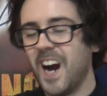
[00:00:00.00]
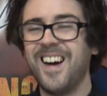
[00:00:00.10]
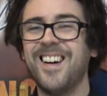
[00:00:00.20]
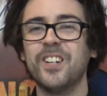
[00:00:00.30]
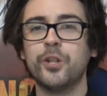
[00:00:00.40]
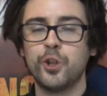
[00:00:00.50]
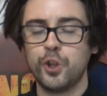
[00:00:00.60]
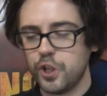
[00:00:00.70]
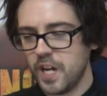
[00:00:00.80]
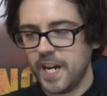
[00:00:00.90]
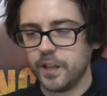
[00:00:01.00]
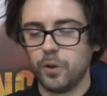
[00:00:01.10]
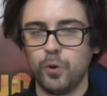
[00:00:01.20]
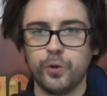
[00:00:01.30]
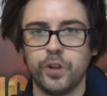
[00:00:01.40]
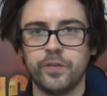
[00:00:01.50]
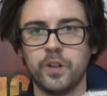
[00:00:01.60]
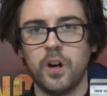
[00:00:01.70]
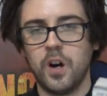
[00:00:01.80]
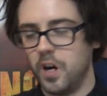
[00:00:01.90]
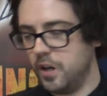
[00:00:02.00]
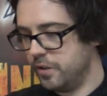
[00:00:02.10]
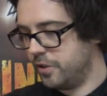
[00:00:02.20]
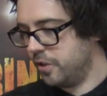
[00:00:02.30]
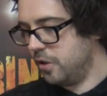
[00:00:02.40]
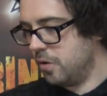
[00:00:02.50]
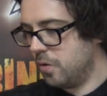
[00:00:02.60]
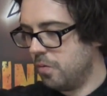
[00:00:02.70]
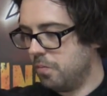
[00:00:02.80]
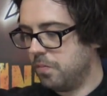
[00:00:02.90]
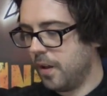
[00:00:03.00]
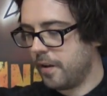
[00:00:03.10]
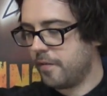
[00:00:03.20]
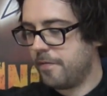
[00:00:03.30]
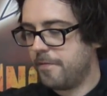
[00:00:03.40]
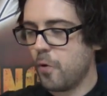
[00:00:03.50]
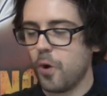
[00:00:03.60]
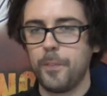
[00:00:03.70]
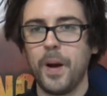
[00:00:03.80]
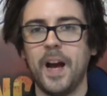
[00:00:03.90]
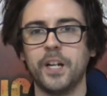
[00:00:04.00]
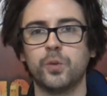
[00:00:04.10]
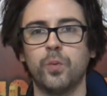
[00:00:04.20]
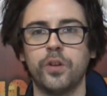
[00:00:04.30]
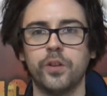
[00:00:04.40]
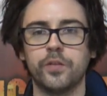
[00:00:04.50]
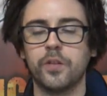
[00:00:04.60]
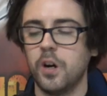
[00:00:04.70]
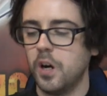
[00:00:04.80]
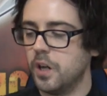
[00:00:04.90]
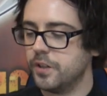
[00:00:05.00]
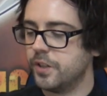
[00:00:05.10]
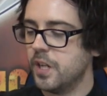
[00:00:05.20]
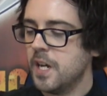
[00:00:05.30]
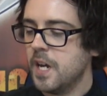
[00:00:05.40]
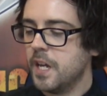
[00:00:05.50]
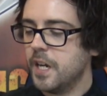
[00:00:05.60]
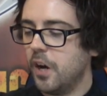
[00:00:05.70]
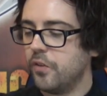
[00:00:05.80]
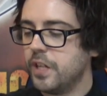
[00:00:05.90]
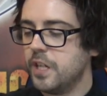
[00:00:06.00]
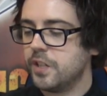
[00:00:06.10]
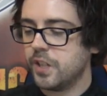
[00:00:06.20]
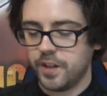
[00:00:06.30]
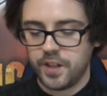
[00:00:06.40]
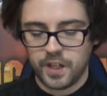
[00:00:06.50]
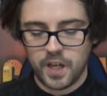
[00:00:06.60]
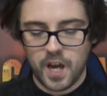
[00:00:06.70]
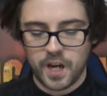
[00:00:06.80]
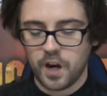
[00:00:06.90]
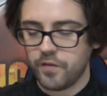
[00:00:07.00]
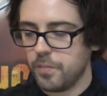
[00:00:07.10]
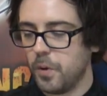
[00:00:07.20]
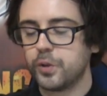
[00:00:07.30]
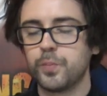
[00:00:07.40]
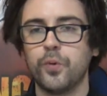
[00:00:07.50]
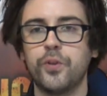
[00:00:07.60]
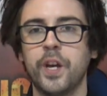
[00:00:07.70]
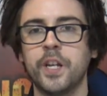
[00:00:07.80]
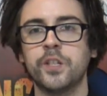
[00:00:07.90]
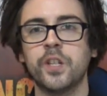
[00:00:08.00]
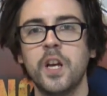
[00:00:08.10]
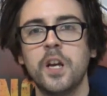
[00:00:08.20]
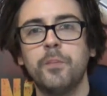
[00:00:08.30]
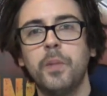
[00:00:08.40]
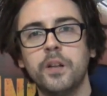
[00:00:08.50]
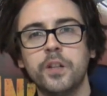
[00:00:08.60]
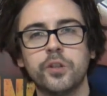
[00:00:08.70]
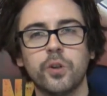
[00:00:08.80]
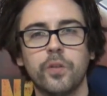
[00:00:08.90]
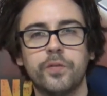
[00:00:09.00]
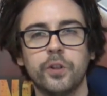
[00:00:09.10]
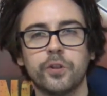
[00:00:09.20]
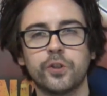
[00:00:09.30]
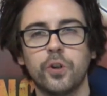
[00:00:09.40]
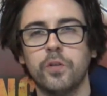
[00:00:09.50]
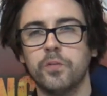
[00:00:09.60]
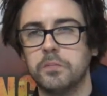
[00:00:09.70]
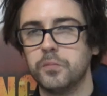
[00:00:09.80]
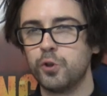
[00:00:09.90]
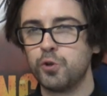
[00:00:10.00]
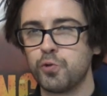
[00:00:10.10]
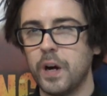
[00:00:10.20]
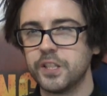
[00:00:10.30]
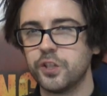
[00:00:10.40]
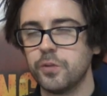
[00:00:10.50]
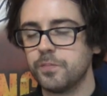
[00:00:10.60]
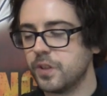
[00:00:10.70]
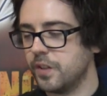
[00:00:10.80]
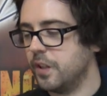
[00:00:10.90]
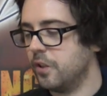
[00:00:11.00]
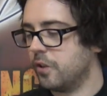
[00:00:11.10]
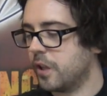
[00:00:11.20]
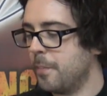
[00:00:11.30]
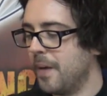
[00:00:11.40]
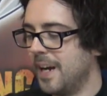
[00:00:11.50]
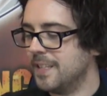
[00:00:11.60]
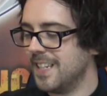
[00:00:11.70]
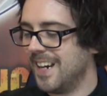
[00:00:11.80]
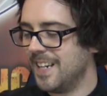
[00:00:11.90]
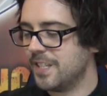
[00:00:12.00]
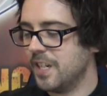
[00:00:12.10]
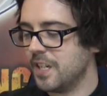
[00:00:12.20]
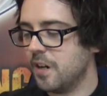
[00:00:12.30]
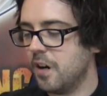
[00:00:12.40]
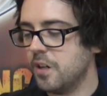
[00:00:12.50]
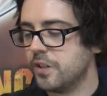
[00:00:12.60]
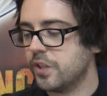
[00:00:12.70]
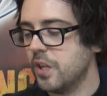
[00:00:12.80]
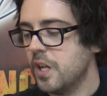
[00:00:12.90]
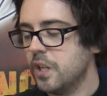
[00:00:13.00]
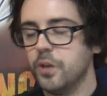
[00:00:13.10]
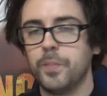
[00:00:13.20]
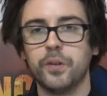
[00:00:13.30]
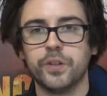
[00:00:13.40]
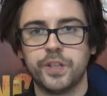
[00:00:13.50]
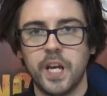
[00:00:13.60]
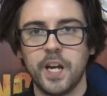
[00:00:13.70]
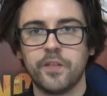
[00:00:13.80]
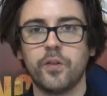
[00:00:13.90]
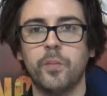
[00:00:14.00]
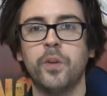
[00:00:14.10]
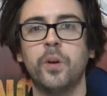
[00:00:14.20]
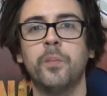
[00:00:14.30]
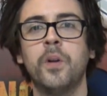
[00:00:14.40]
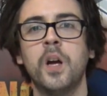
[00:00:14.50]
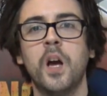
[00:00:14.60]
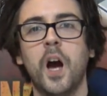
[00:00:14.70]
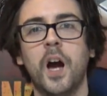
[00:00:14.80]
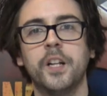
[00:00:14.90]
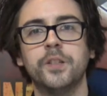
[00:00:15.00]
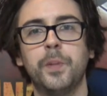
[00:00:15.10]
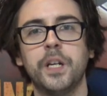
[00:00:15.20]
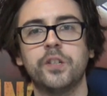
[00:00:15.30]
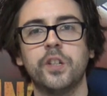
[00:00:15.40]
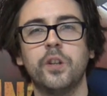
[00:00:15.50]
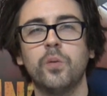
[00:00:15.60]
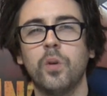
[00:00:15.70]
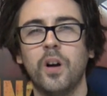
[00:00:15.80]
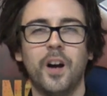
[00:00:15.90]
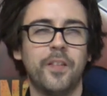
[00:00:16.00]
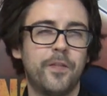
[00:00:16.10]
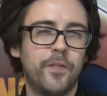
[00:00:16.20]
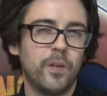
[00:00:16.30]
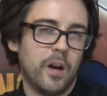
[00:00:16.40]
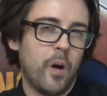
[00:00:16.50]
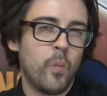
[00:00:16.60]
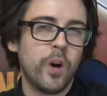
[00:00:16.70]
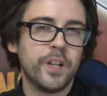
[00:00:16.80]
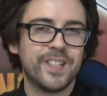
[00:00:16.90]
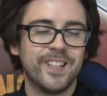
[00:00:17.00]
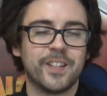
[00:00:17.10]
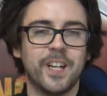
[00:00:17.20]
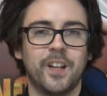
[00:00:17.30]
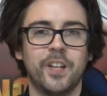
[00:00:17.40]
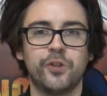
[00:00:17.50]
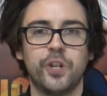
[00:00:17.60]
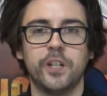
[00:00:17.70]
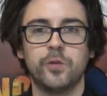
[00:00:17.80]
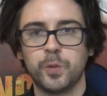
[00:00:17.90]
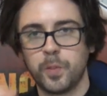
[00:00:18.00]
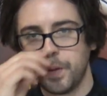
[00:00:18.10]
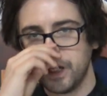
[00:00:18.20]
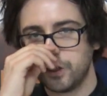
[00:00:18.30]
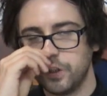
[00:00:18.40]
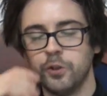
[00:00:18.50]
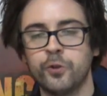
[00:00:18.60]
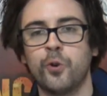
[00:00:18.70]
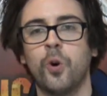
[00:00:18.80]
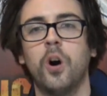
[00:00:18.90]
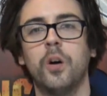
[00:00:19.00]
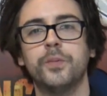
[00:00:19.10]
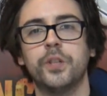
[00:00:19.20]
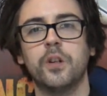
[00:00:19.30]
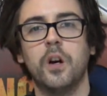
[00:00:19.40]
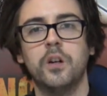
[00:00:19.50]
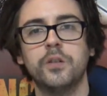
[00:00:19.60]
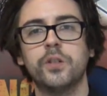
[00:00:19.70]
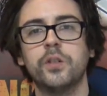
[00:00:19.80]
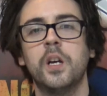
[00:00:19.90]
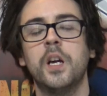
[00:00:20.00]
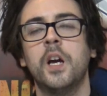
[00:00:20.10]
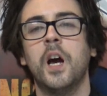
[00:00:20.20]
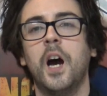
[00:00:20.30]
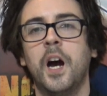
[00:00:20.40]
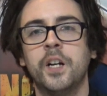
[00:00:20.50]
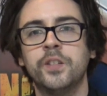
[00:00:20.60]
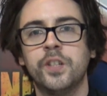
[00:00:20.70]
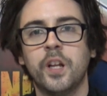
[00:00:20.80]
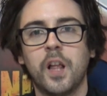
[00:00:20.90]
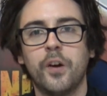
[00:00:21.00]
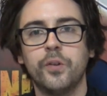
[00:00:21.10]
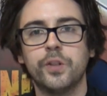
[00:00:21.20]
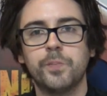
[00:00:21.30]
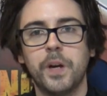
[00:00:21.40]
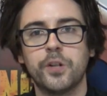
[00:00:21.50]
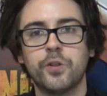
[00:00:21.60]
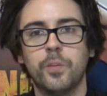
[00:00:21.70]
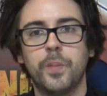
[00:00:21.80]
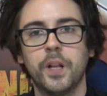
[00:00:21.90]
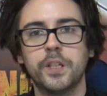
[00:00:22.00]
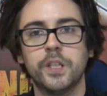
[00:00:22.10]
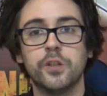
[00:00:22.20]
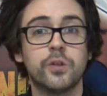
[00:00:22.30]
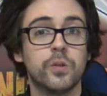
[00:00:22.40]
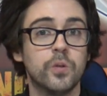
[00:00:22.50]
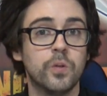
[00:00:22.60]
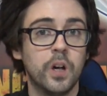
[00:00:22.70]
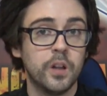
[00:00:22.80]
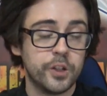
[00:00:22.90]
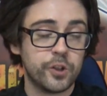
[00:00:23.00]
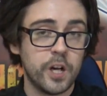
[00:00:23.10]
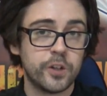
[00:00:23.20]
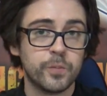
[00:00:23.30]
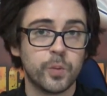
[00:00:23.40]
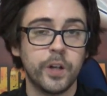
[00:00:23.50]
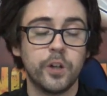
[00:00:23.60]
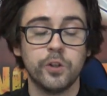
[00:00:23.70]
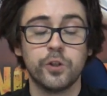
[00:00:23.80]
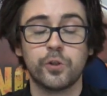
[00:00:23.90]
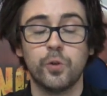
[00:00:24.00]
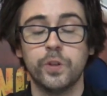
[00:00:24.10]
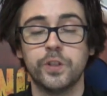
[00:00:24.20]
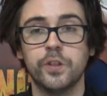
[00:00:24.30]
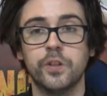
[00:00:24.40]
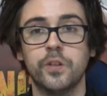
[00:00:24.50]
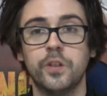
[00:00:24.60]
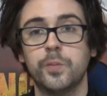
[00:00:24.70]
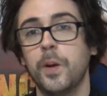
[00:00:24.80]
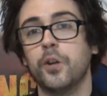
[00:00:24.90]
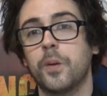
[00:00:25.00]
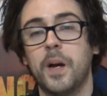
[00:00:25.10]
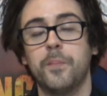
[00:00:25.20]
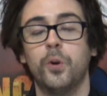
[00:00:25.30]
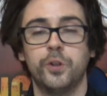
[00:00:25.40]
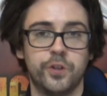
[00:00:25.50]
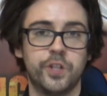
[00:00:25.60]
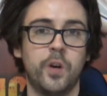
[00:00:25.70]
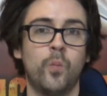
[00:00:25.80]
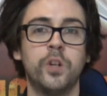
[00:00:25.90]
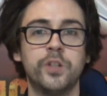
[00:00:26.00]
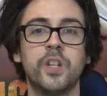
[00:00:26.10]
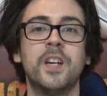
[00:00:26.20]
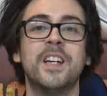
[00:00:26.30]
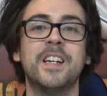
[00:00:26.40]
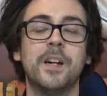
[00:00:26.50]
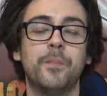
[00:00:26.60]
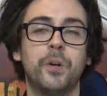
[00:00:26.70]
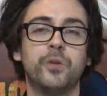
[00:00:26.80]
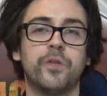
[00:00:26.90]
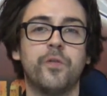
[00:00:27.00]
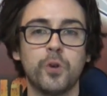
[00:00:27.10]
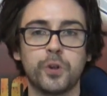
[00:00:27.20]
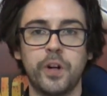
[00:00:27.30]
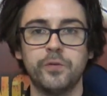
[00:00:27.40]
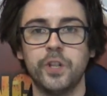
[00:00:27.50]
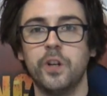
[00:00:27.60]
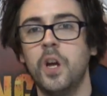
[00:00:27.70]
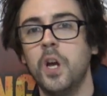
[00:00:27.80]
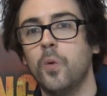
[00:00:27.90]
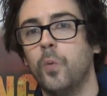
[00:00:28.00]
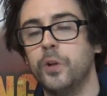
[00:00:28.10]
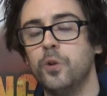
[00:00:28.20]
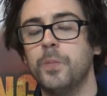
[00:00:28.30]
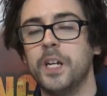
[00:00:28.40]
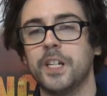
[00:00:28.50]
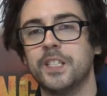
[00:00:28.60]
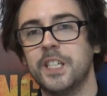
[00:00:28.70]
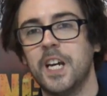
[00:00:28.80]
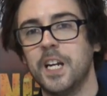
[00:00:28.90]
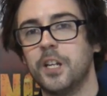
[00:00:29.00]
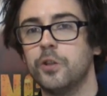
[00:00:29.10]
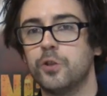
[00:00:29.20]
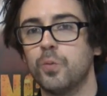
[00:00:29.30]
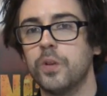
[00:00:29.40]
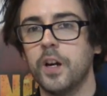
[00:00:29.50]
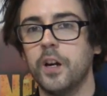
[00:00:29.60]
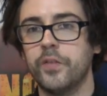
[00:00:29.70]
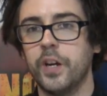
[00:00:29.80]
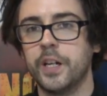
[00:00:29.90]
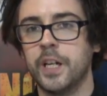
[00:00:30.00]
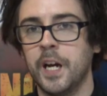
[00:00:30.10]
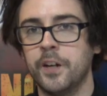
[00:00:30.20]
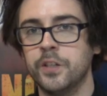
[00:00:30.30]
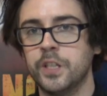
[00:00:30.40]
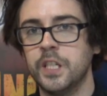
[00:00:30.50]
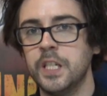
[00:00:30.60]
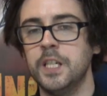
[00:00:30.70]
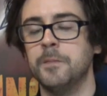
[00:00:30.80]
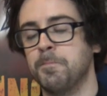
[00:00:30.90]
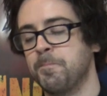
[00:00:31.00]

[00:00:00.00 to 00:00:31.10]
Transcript: a shed load of cards, you know, like 4 packs worth of cards. Now these, I think, cover multiple things, mainly sort of your sort of stratagems. I think they're your command asset cards. You build a deck from them, and basically, I want to say they're kind of like stratagems, but basically you draw up to cards, and they allow you special abilities. So unlike stratagems where you can just go into you spend your command points on certain ones and build your force around it, when you make a deck, you don't have that guarantee.